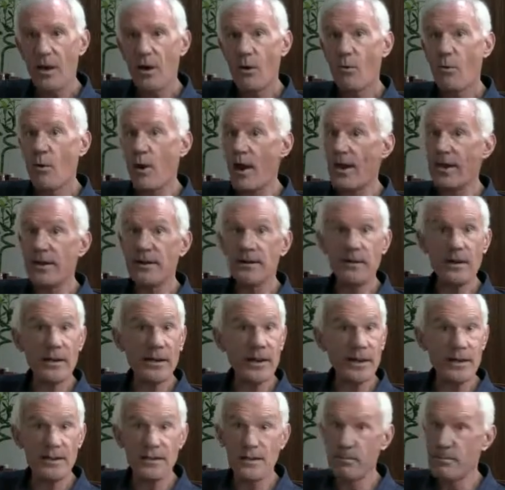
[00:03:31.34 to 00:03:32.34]
when
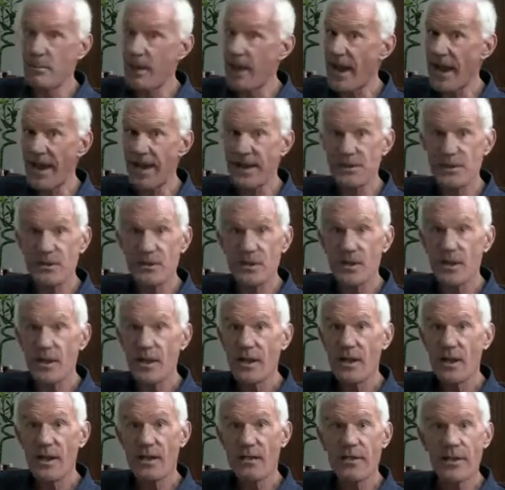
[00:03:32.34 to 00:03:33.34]
in the
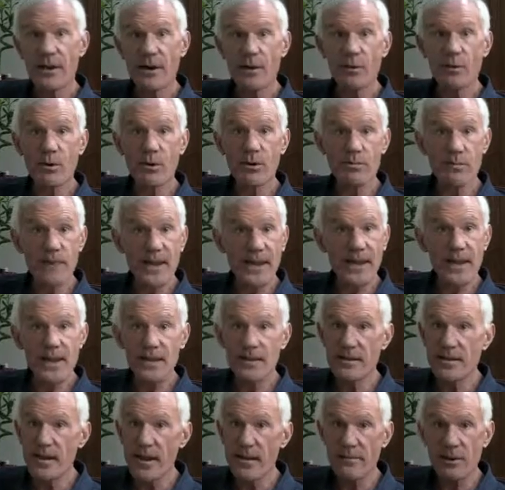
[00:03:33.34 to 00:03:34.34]
past there were
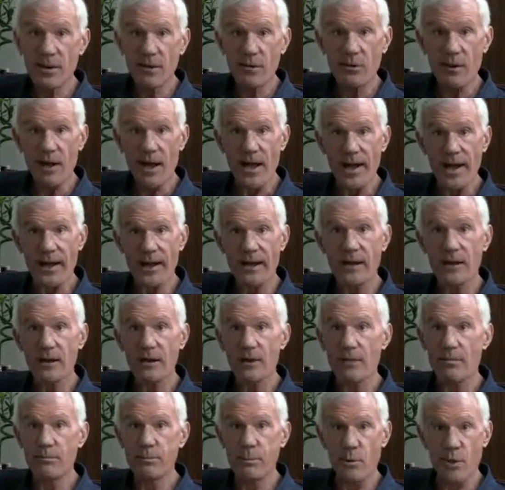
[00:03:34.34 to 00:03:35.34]
many Democratic
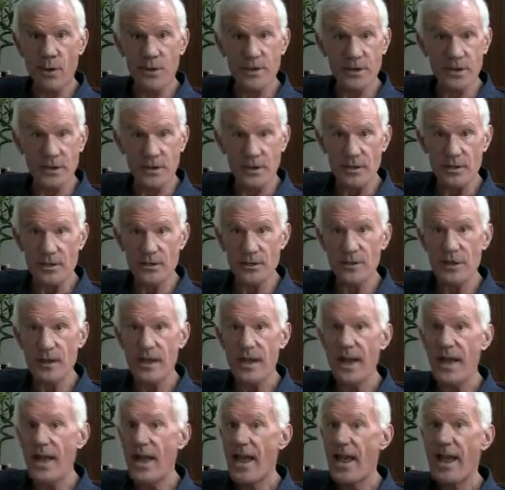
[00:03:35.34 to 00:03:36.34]

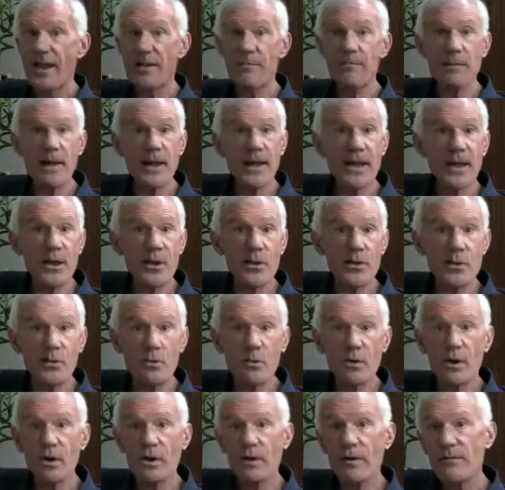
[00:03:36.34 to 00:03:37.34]
appointees and many
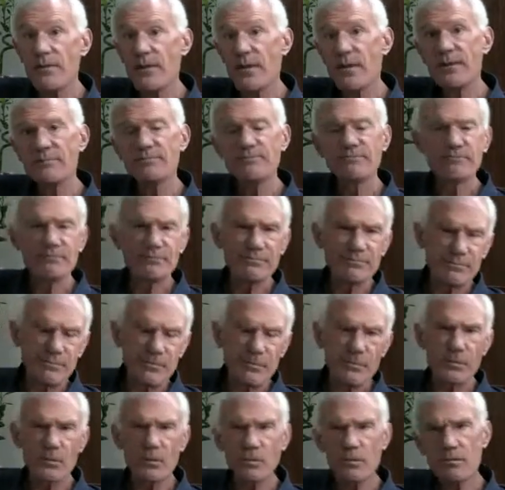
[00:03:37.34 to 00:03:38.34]
who were
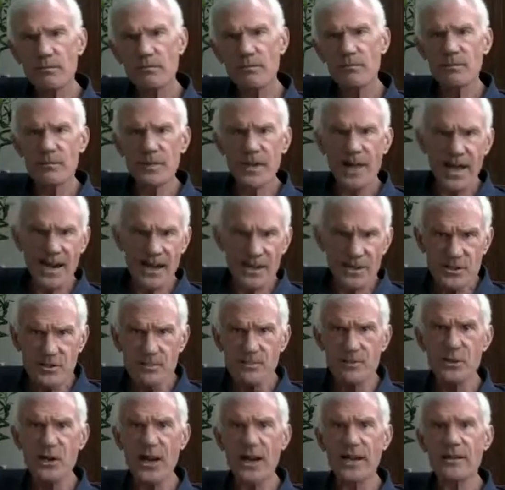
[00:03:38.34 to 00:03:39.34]
not
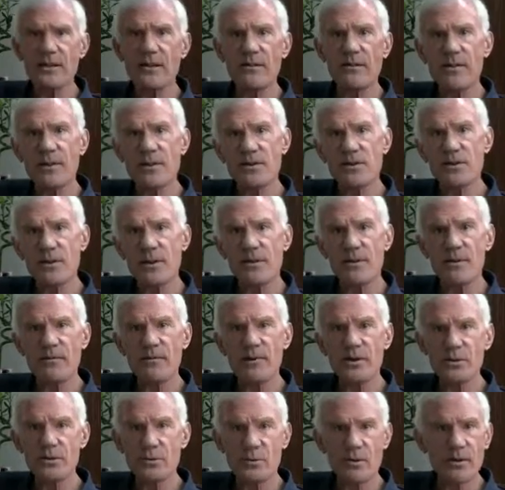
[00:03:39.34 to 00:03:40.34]
as objective as some
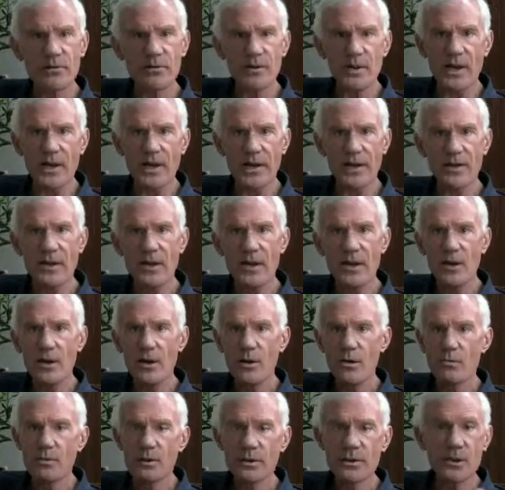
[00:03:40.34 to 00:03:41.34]
of us would have liked,
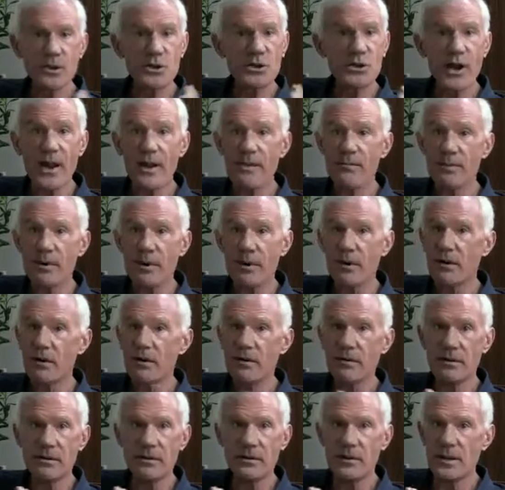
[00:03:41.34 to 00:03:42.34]
but the
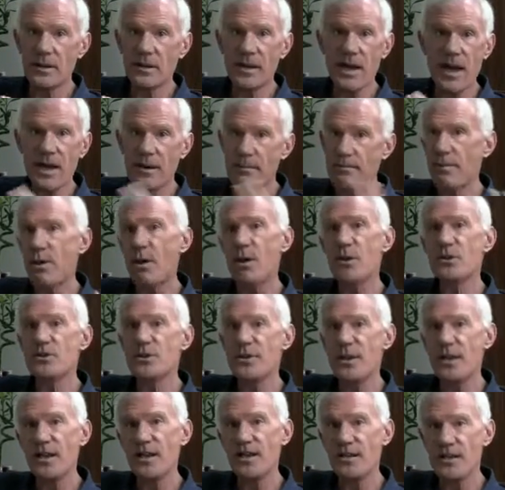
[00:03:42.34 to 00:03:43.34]
Chamber did not
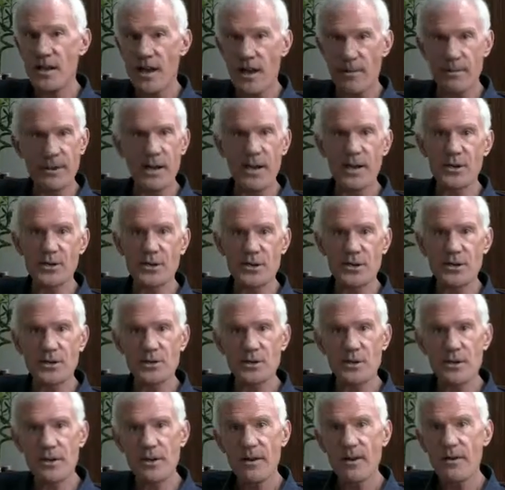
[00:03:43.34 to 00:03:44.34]
oppose the
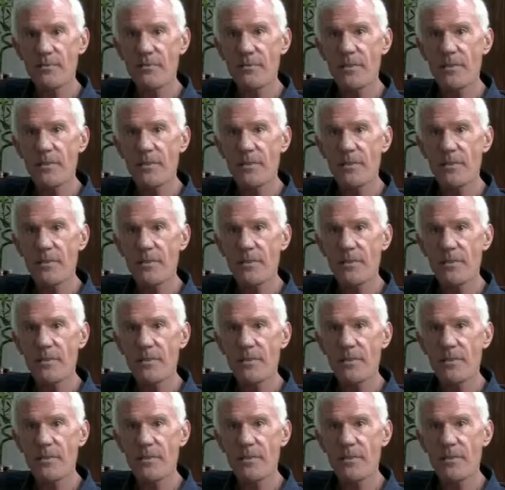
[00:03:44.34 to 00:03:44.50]
nominations.